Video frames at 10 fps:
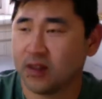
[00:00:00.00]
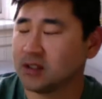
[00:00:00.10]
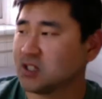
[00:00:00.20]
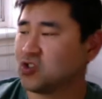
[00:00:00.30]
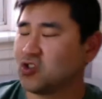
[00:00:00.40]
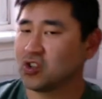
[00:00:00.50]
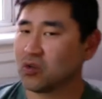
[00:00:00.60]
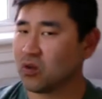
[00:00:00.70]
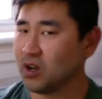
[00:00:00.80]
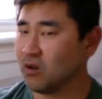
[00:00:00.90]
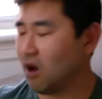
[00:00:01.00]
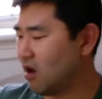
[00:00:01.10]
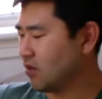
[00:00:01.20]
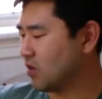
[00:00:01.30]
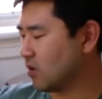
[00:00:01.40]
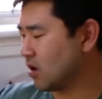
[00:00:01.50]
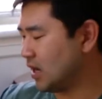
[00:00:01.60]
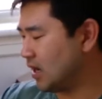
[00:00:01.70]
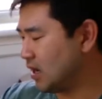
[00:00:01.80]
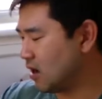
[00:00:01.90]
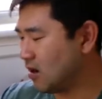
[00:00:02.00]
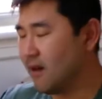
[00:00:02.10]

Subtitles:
This is true authority here.